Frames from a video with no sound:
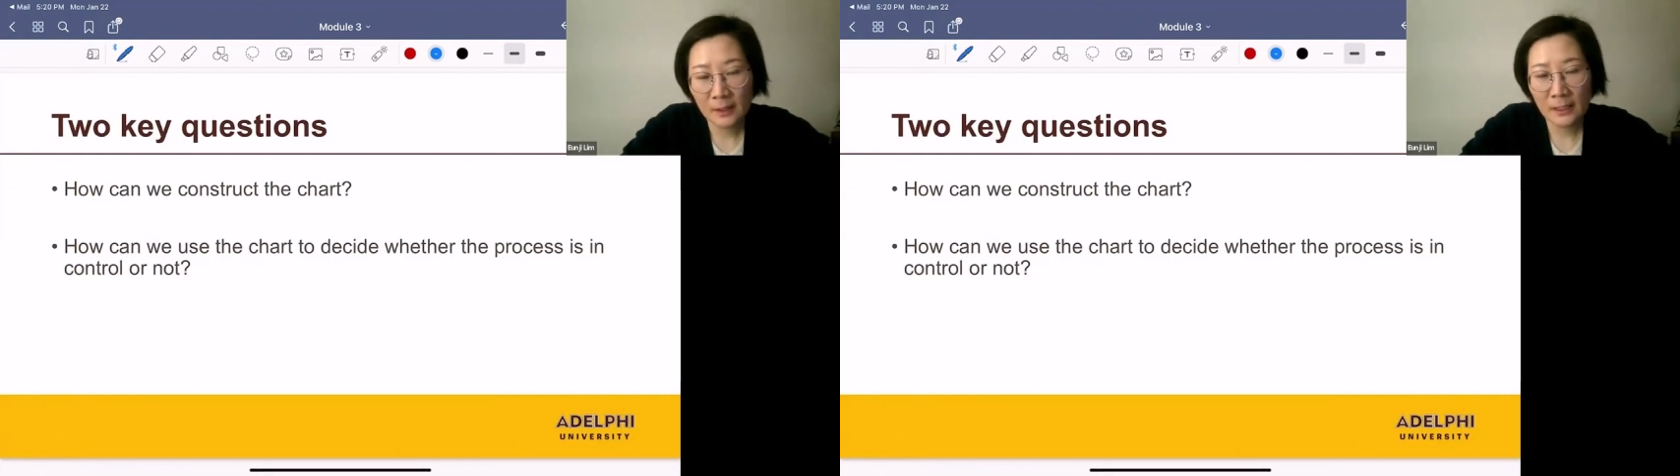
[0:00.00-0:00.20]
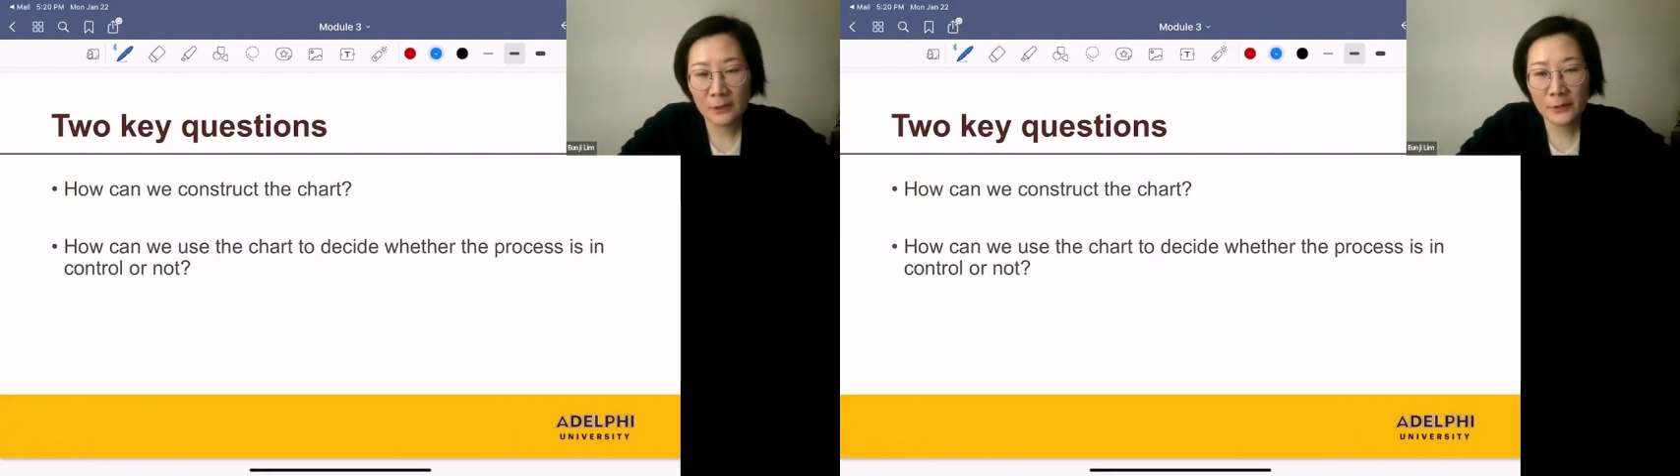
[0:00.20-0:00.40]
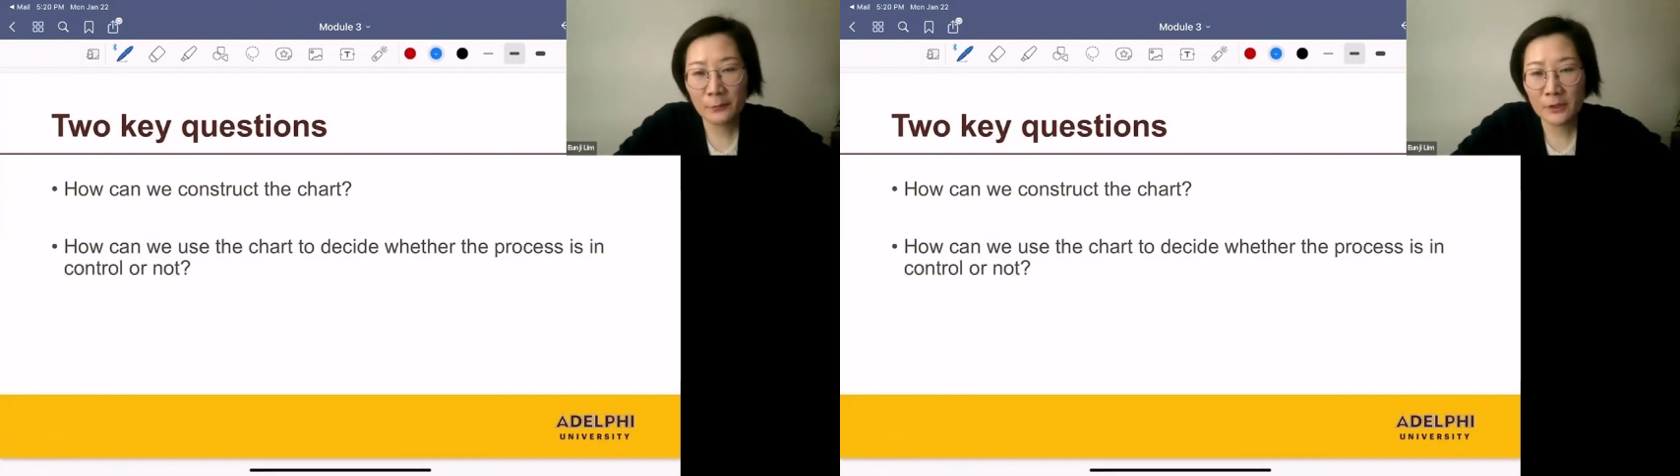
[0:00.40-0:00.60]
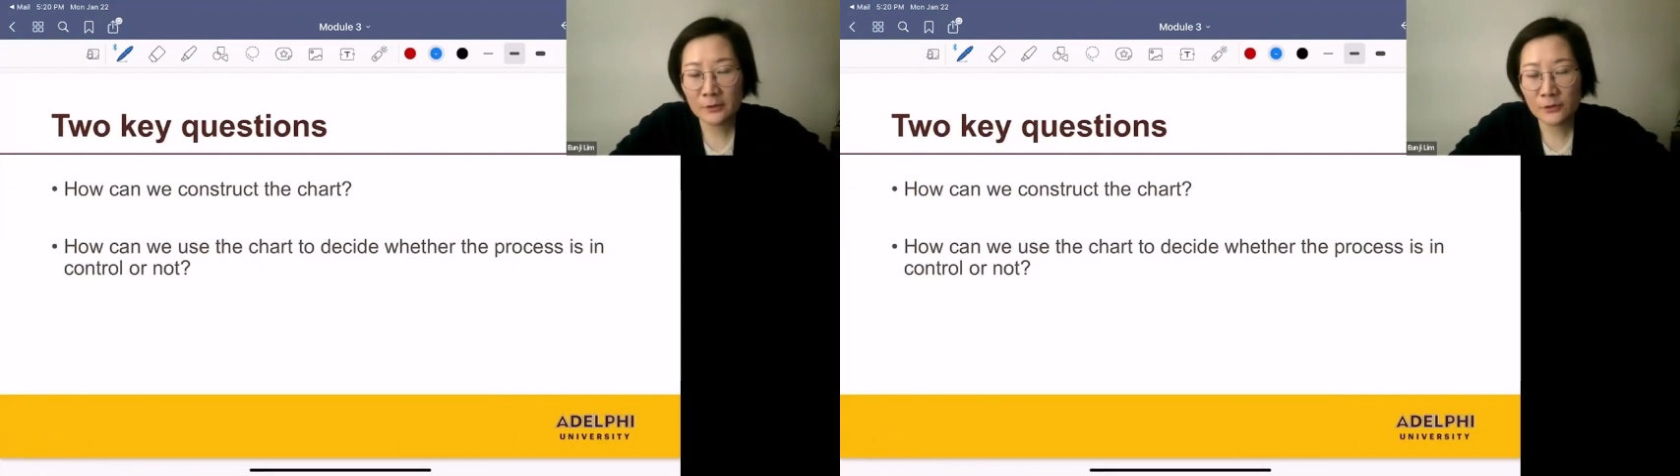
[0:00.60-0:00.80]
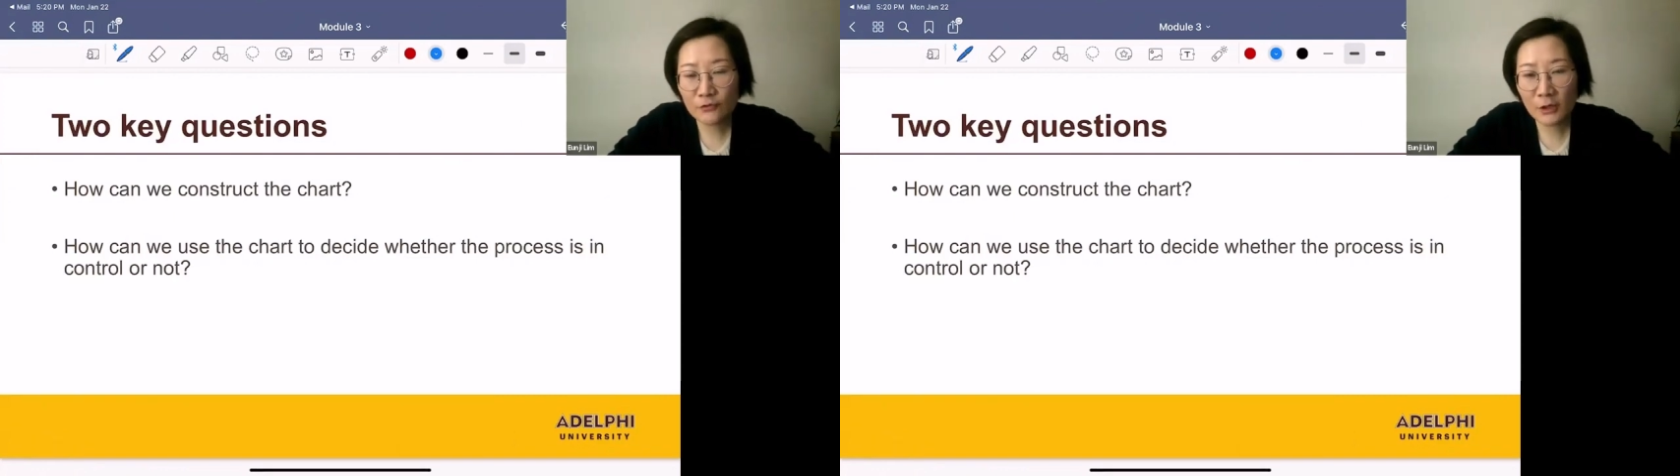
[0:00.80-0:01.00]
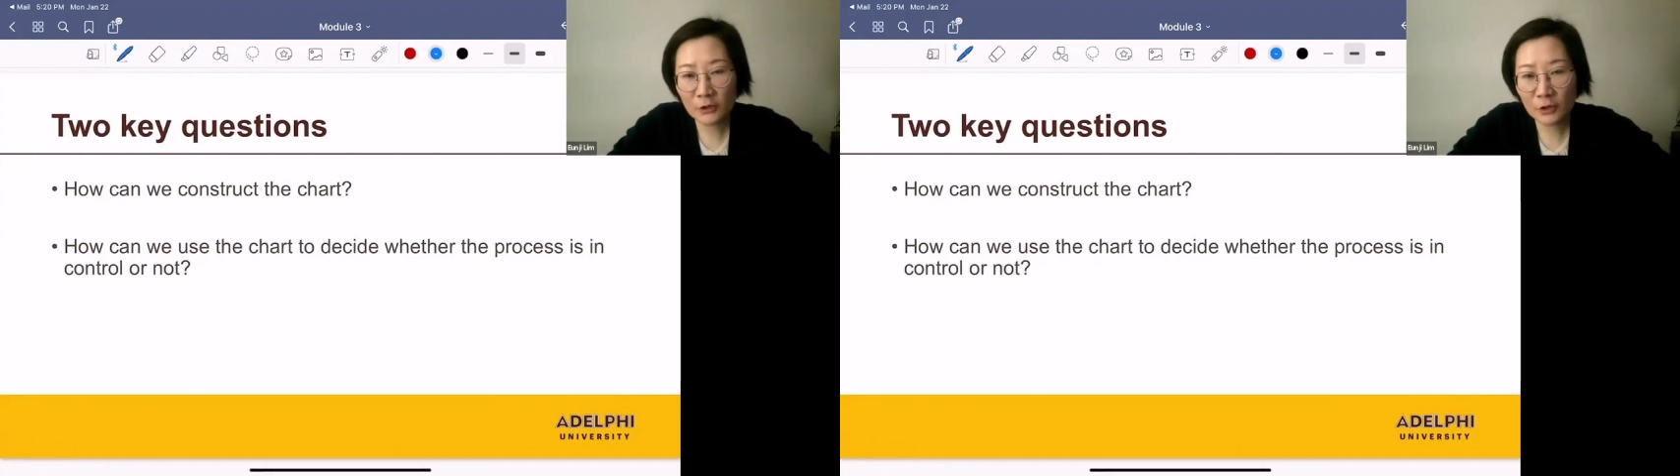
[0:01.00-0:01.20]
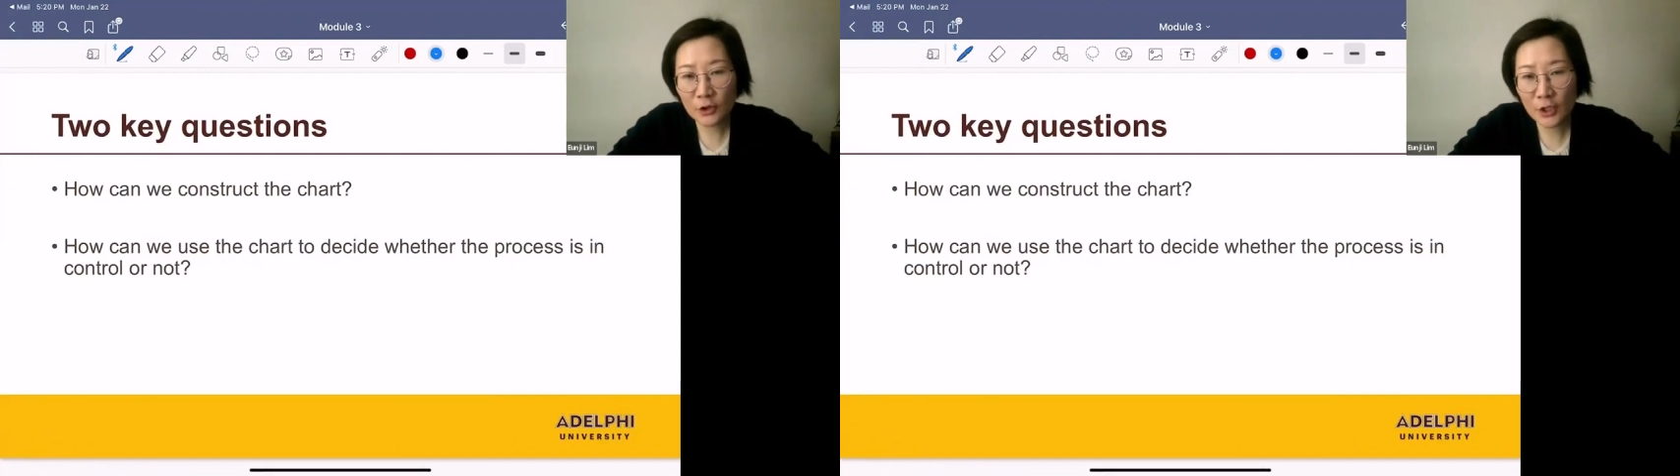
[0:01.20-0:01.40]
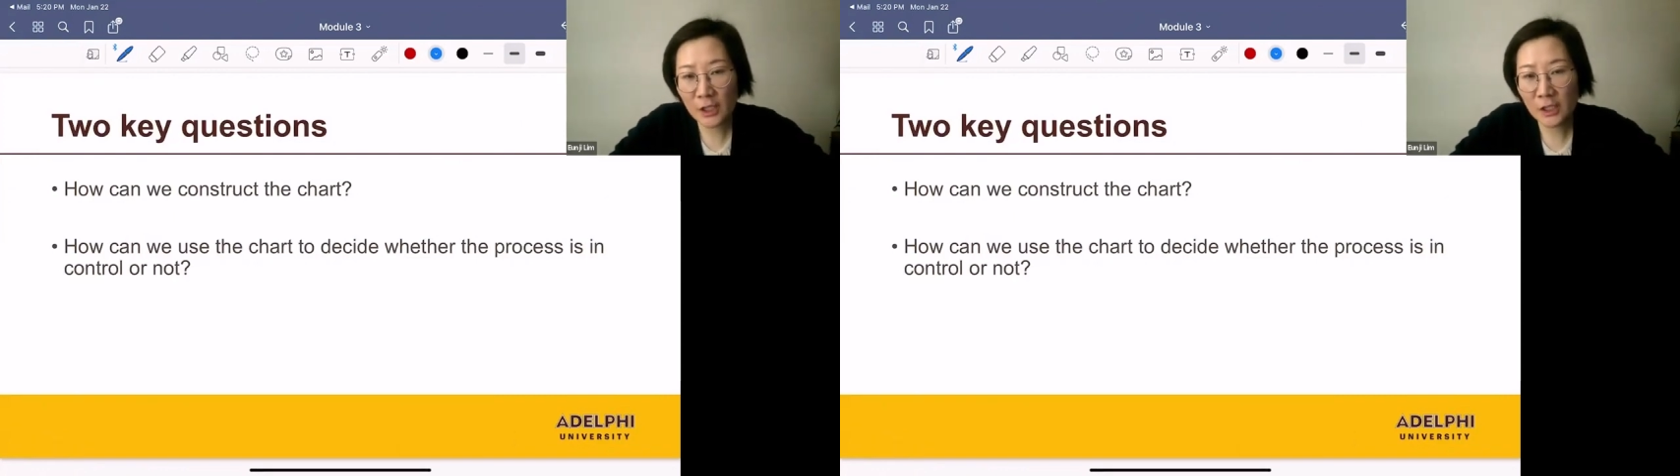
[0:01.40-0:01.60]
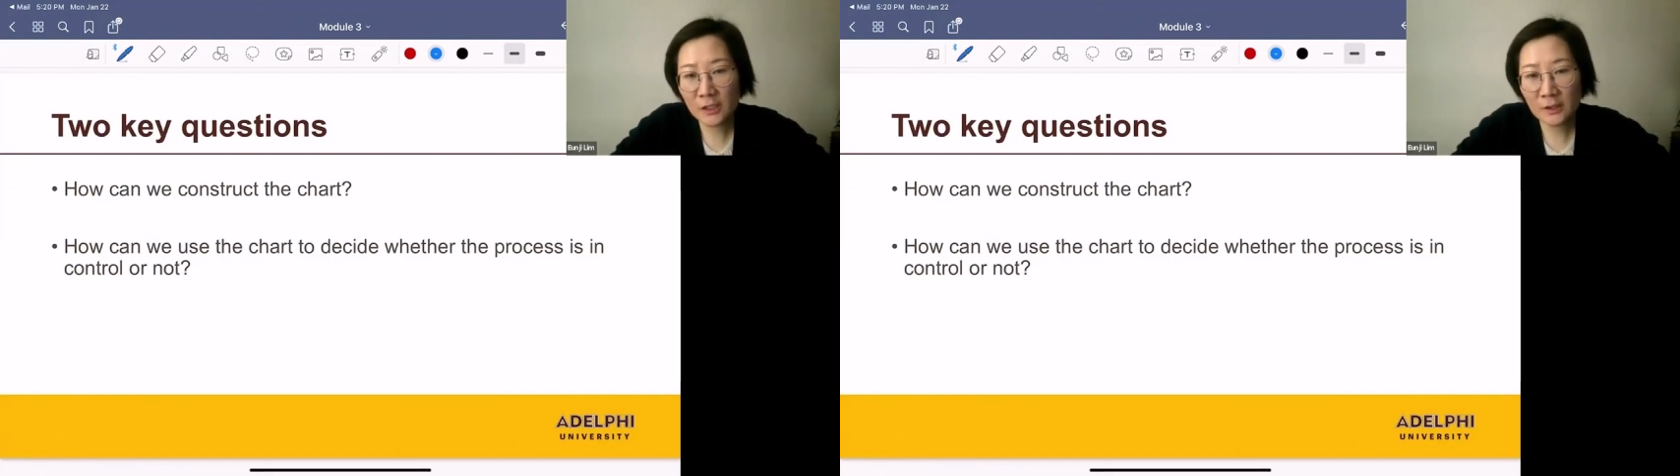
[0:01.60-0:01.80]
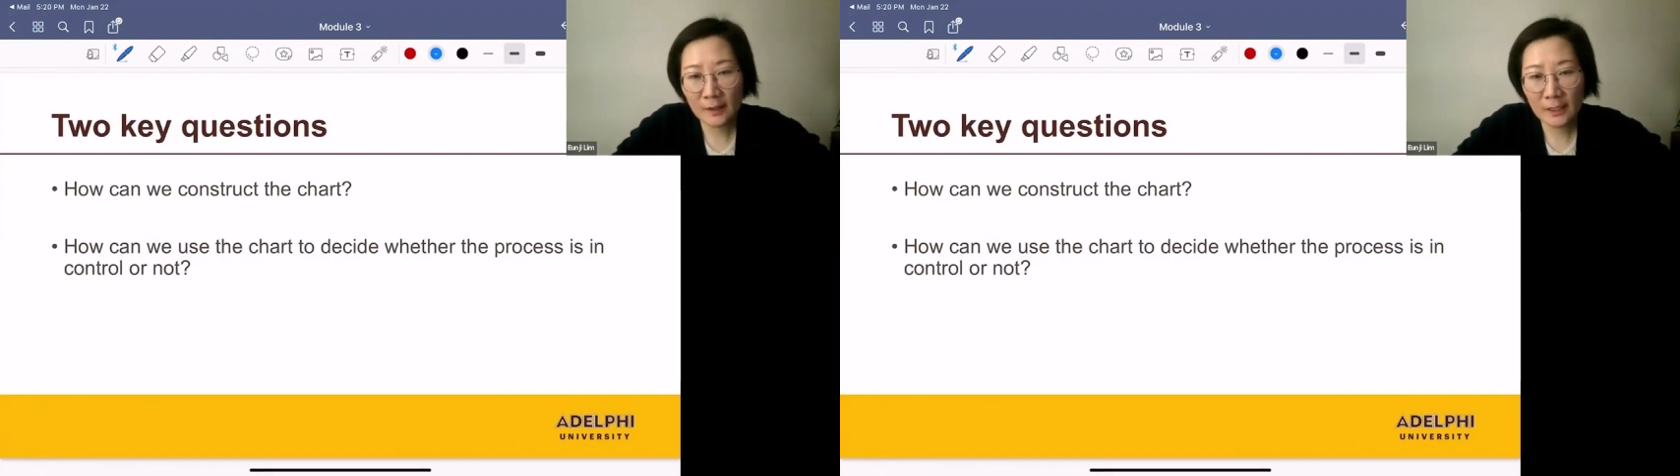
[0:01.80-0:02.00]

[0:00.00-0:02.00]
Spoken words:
How can we construct a chart?